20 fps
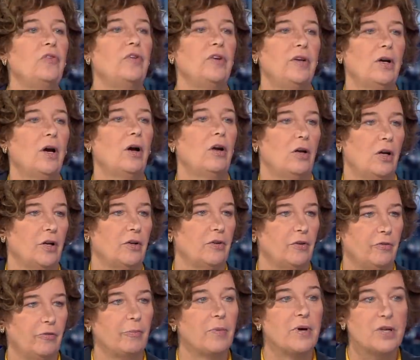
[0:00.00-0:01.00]
see a lot
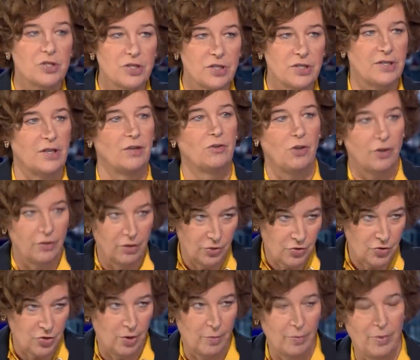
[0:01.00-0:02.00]
of measures that
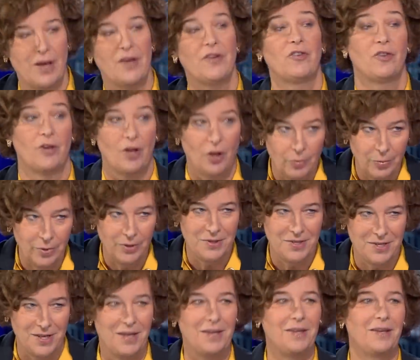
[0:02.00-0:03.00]
Donald Trump has not been
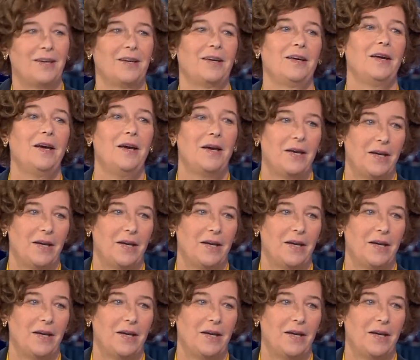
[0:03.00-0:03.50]
taking